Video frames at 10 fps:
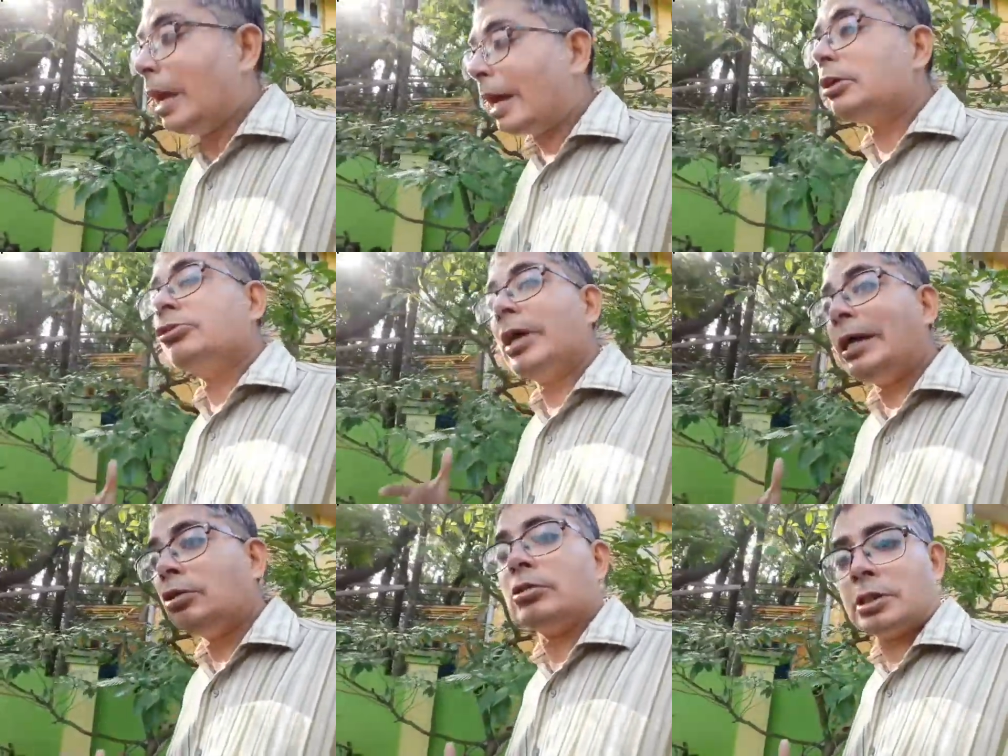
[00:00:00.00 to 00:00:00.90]
and
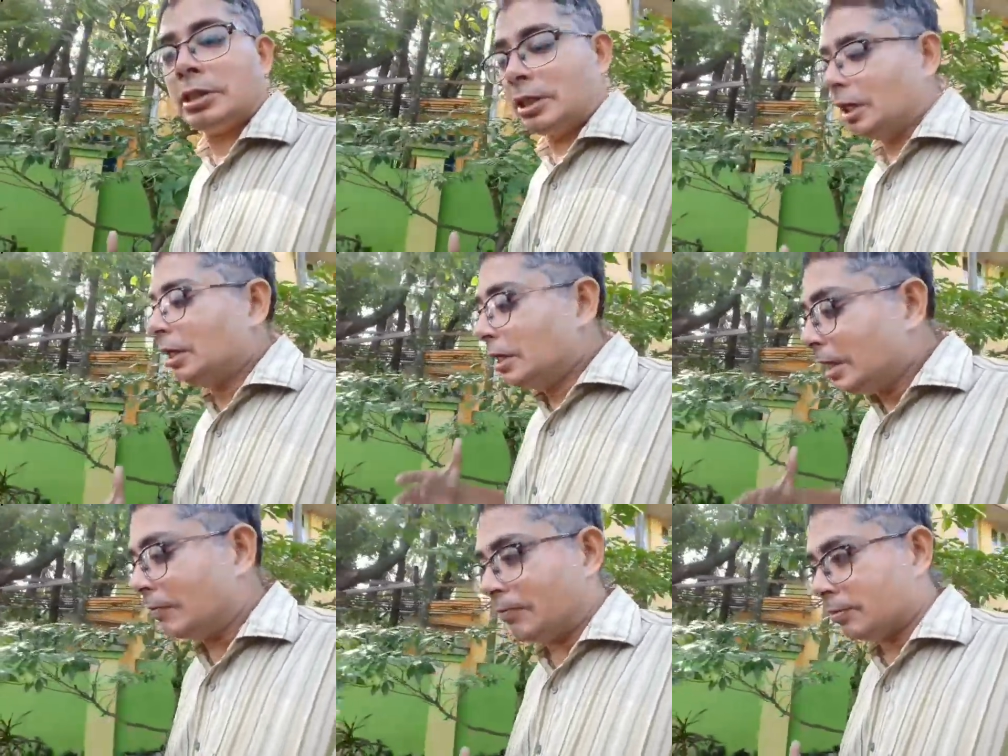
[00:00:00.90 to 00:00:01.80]
try to see
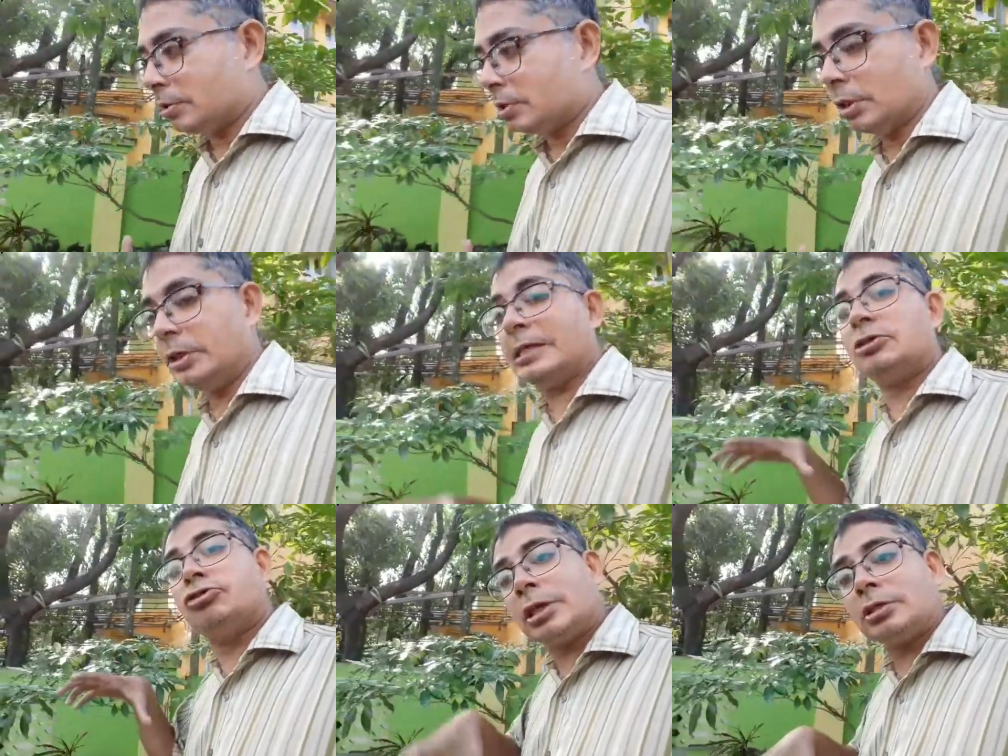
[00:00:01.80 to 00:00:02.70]
if
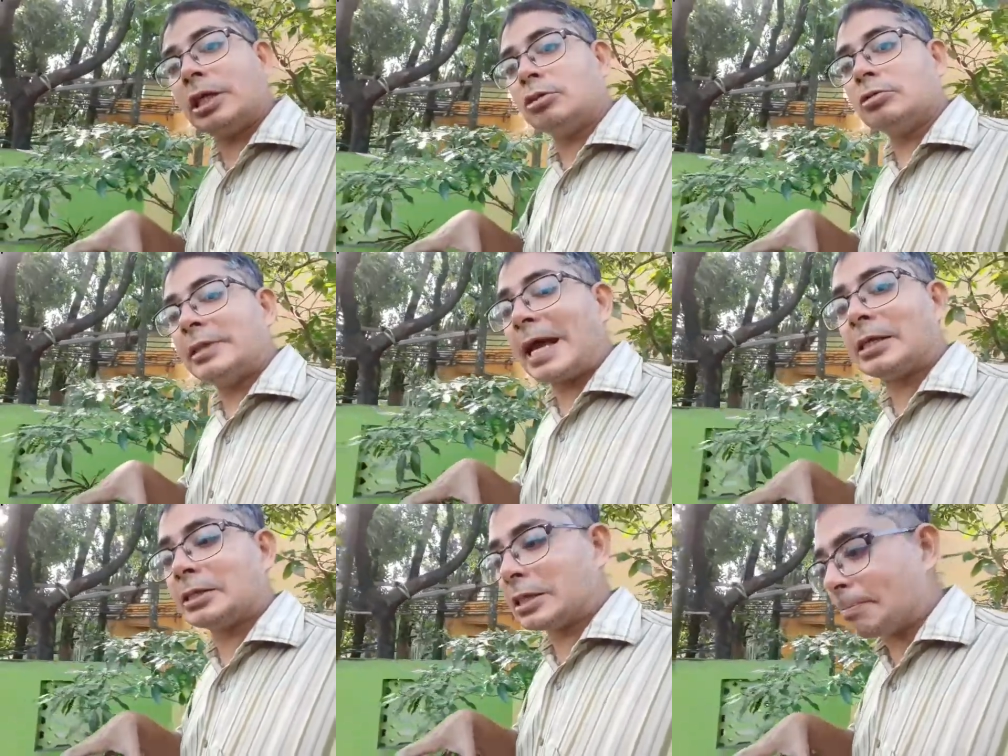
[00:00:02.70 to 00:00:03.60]
restricted to
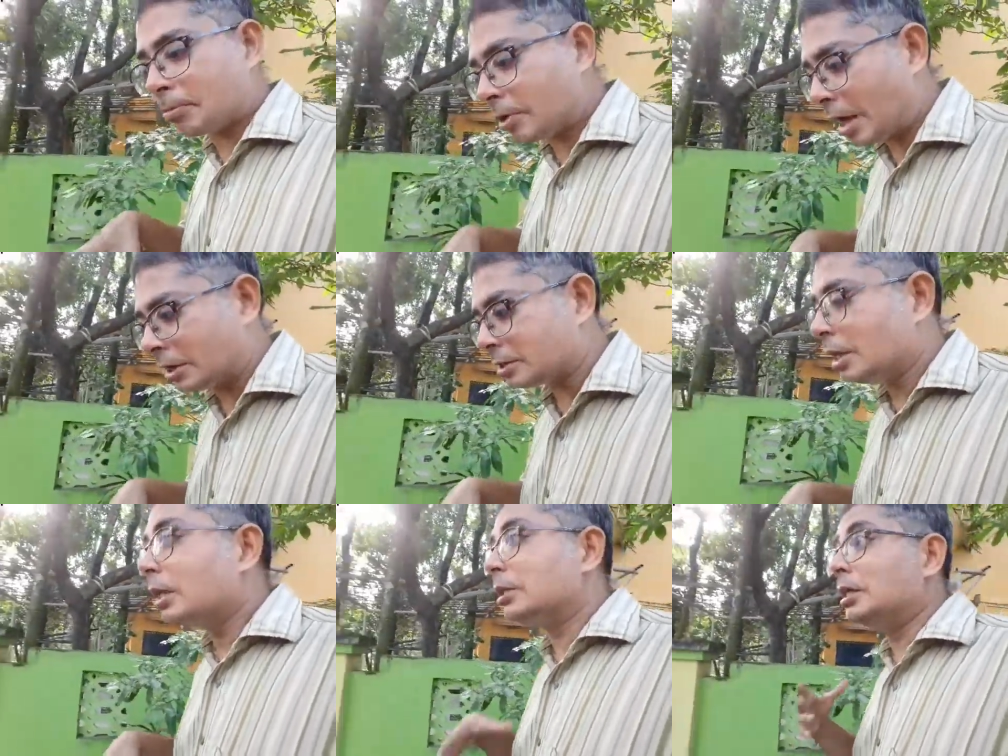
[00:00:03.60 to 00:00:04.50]
that subclass
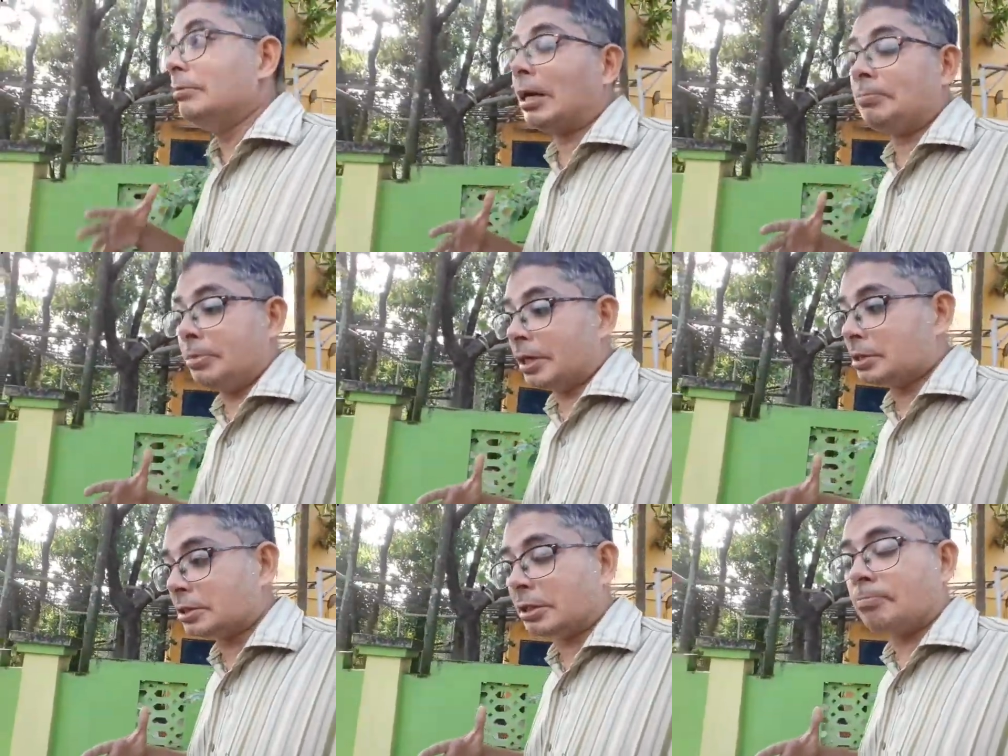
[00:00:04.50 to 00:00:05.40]
the Neyman
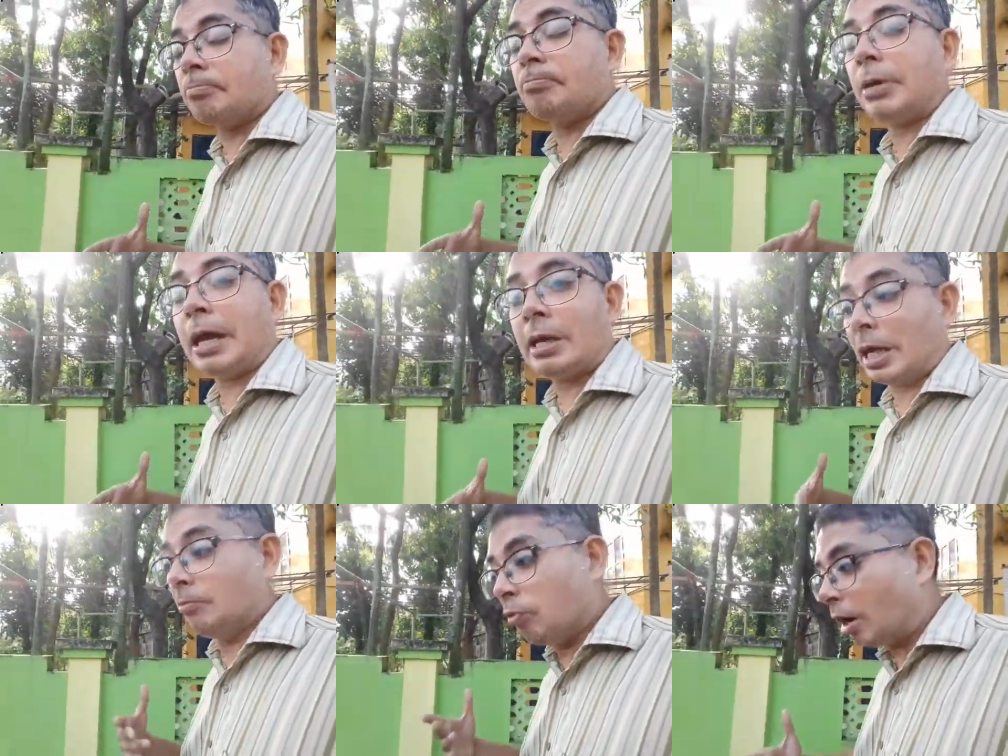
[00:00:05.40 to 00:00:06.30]
Pearson
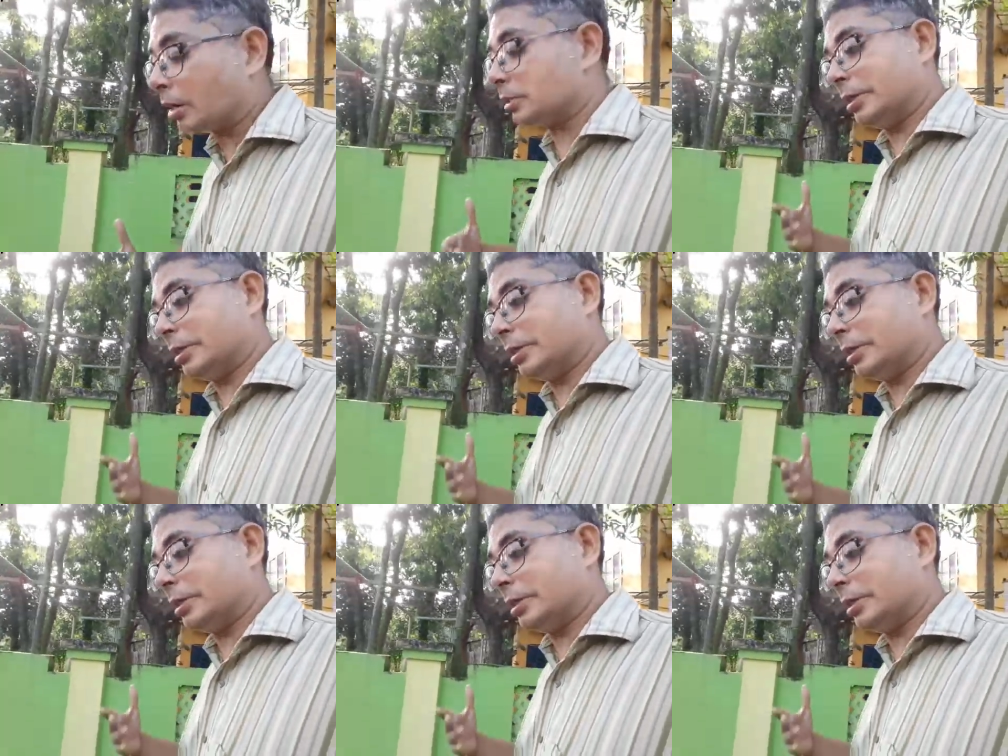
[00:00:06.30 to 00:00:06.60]
paradigm works.